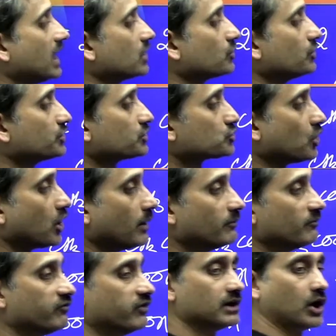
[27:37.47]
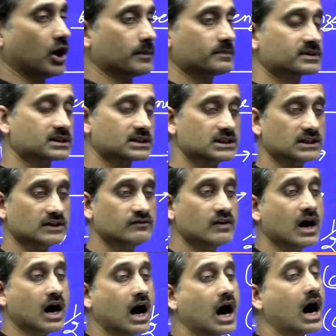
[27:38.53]
going to observe
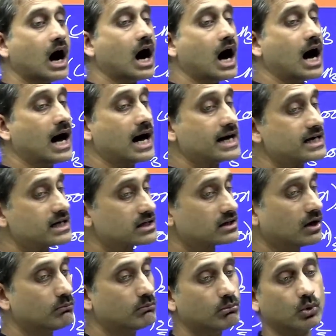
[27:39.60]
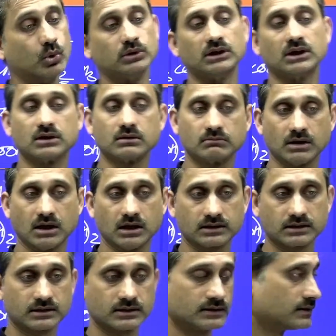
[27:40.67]
a higher molar mass.